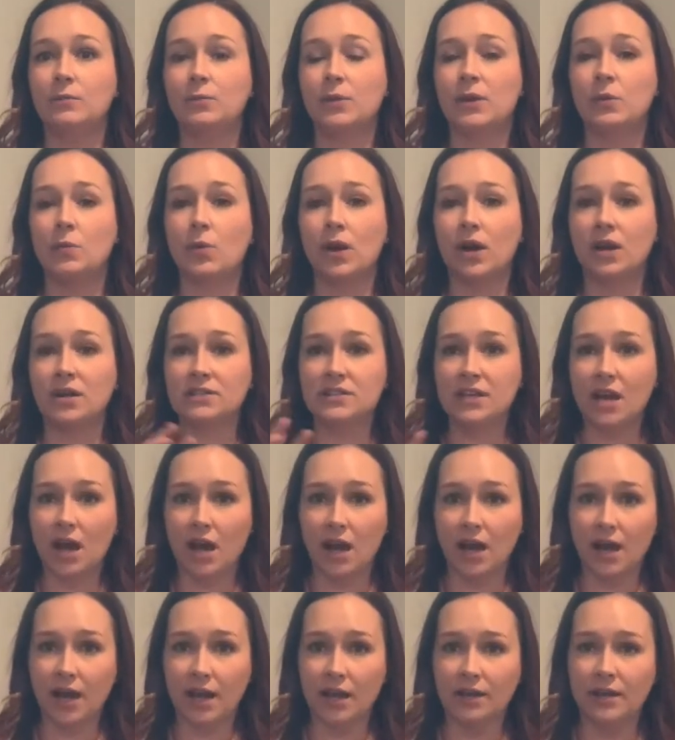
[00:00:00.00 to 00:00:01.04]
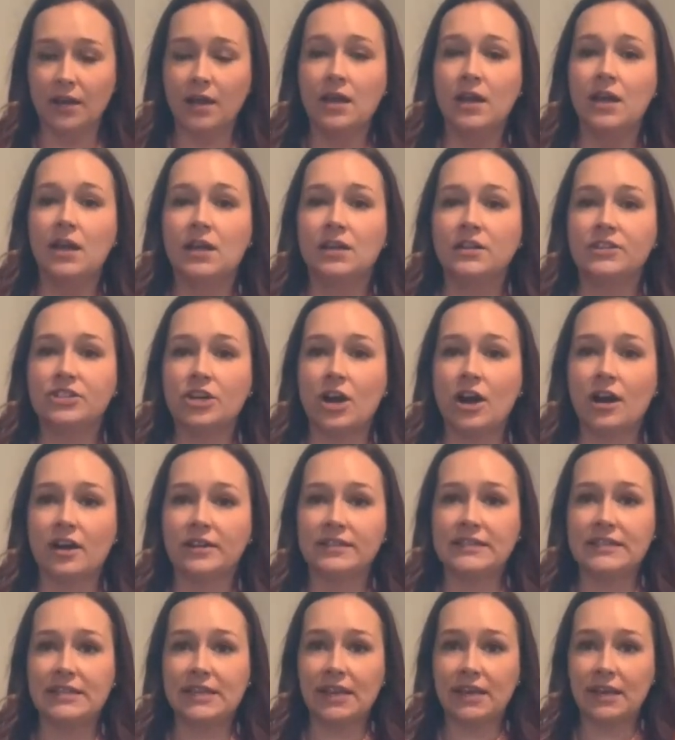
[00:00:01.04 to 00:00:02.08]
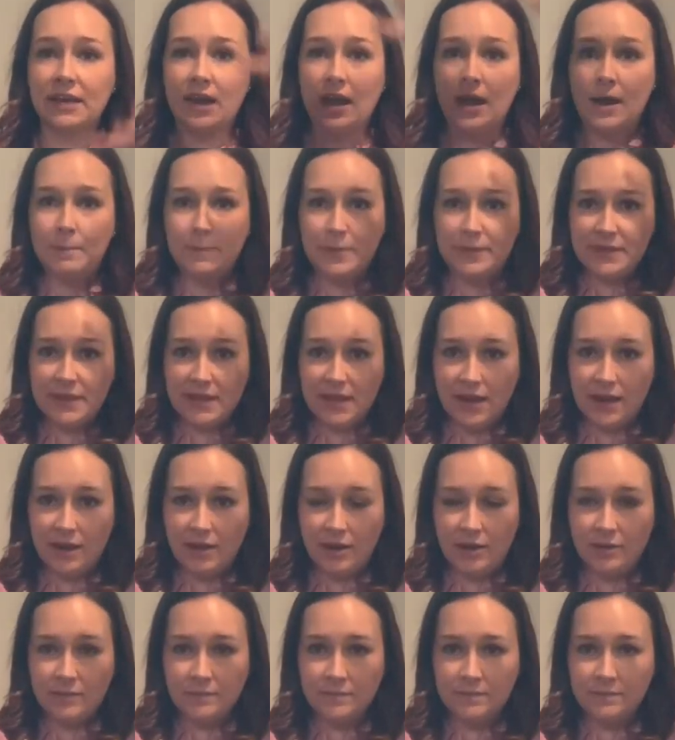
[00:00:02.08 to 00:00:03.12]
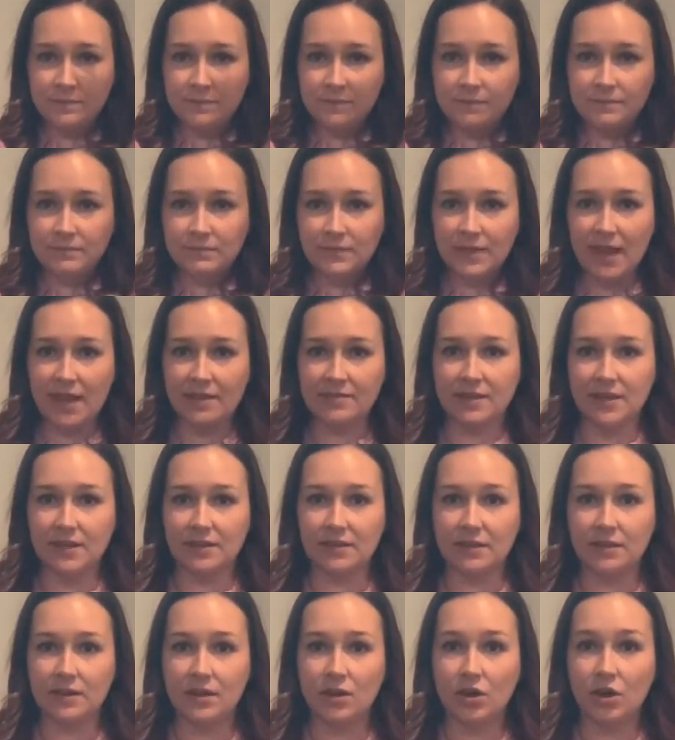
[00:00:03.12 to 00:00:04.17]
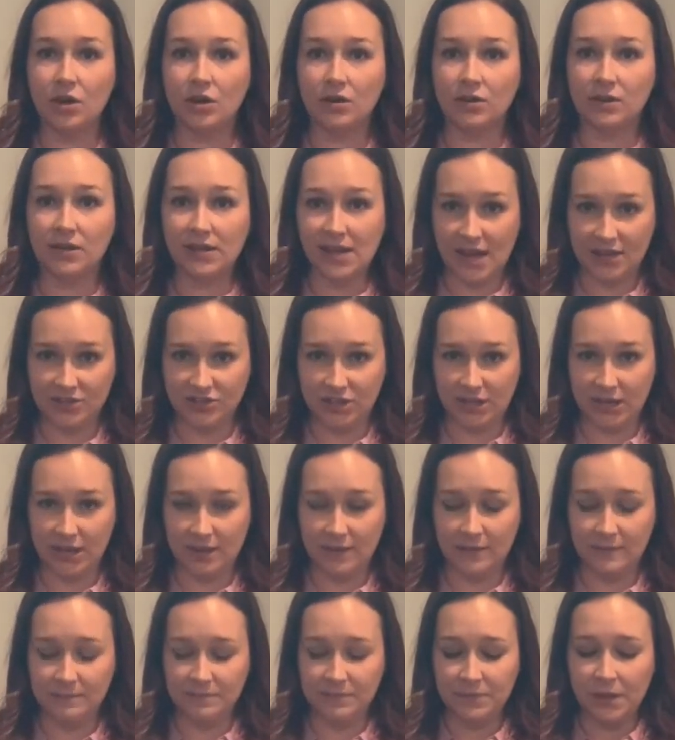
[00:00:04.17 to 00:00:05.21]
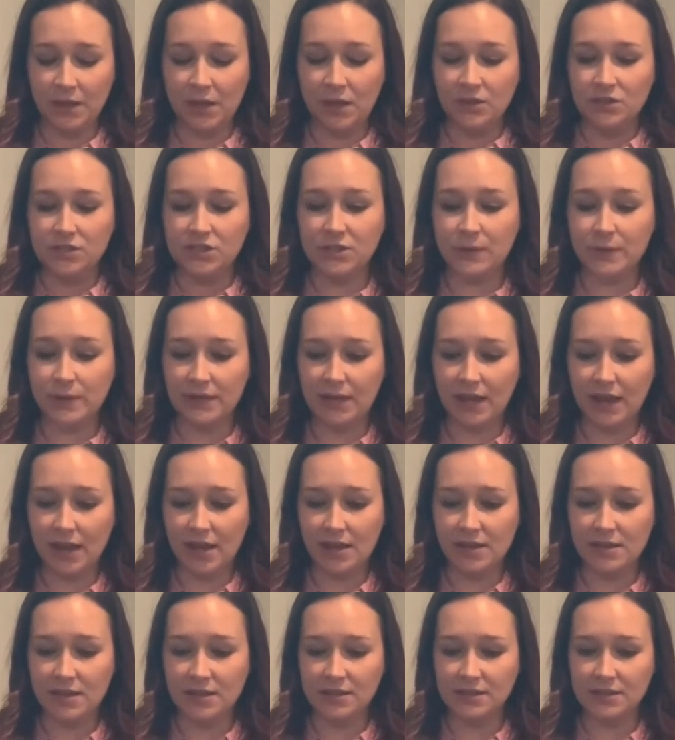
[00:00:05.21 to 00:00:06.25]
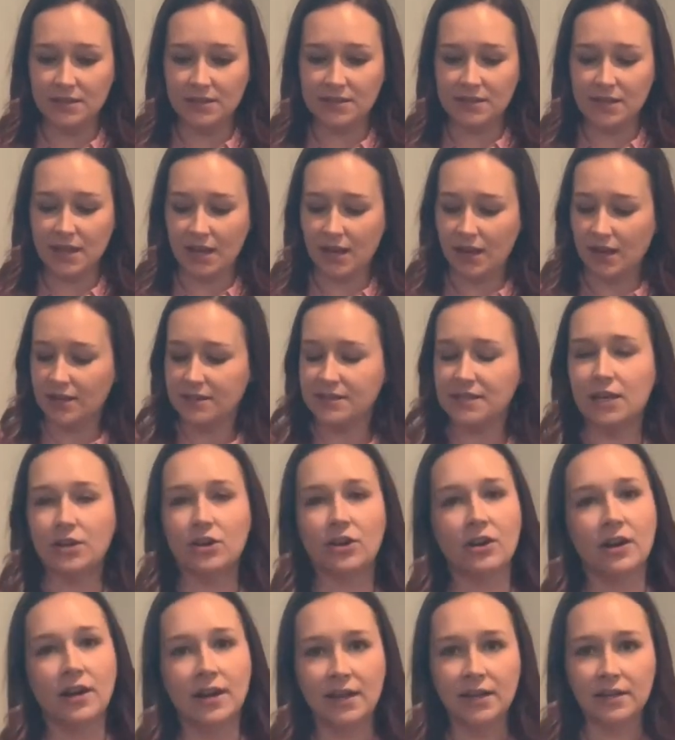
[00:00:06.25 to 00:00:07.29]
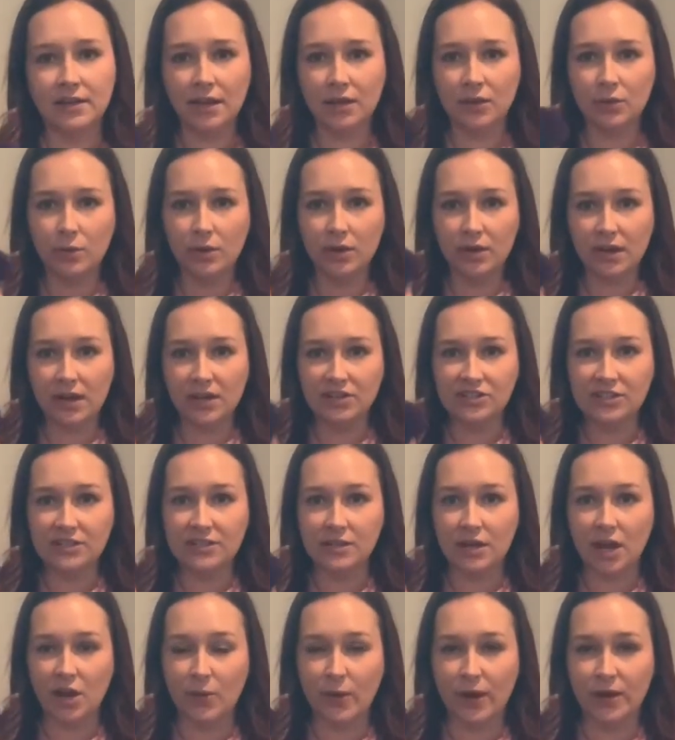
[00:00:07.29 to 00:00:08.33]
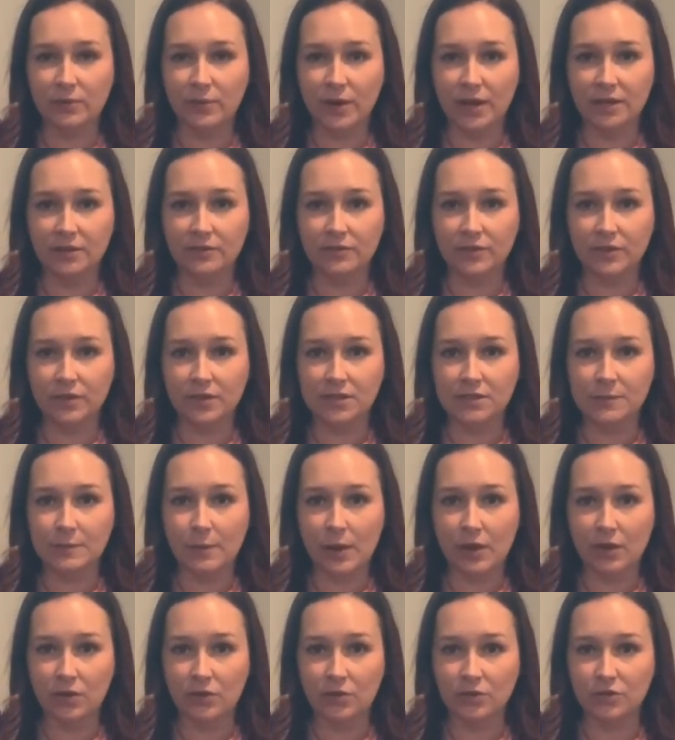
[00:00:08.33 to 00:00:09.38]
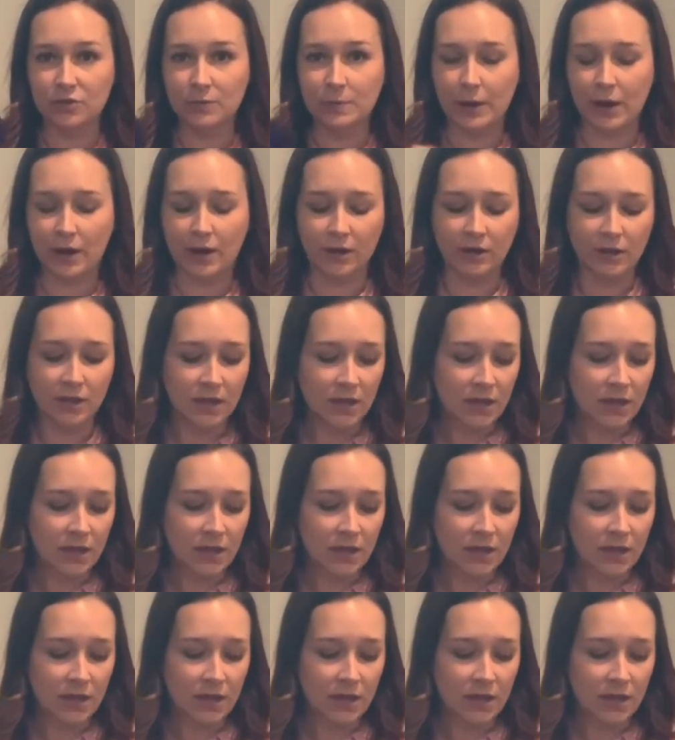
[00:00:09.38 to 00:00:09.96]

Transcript: we worked on tossing it up in the air and then catching it. So again, this is, like I said, her hand-eye coordination is not quite ready for the small koosh ball.